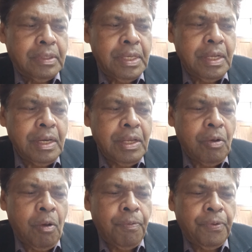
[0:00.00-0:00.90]
theory
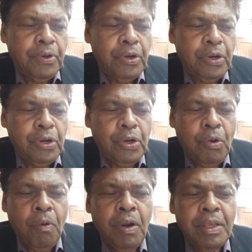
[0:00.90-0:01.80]
of
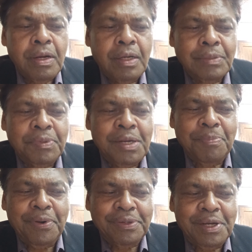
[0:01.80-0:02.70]
knowledge consumption
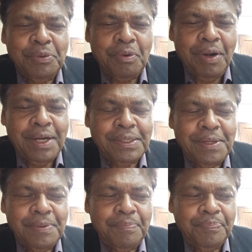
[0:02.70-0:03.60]
production
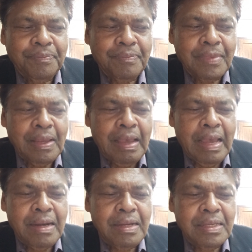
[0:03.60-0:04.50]
correlation
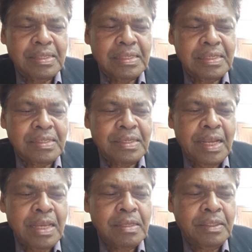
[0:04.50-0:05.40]
and
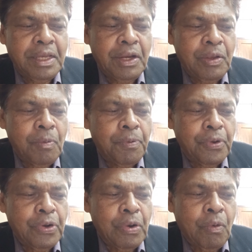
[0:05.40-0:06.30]
stage theory of
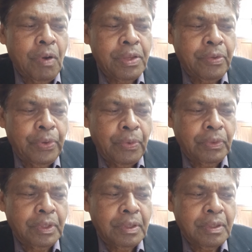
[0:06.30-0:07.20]
knowledge
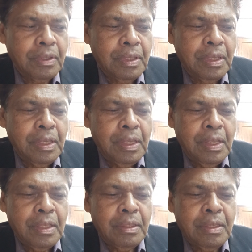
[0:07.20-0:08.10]
growth
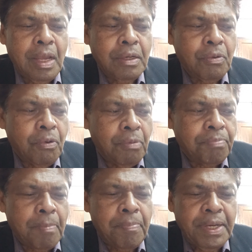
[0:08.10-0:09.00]
that
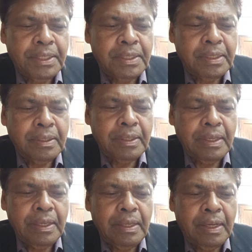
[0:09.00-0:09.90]
got published
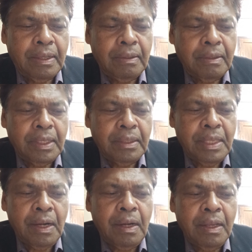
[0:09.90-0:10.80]
in the
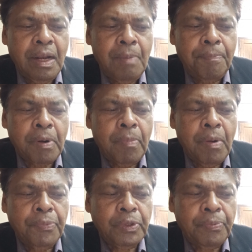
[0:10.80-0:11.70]
Theoretical
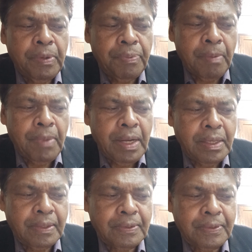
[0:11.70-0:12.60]
Problems of
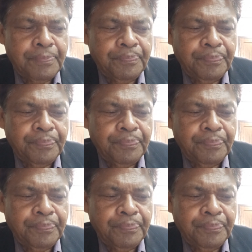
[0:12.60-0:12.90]
Informatics,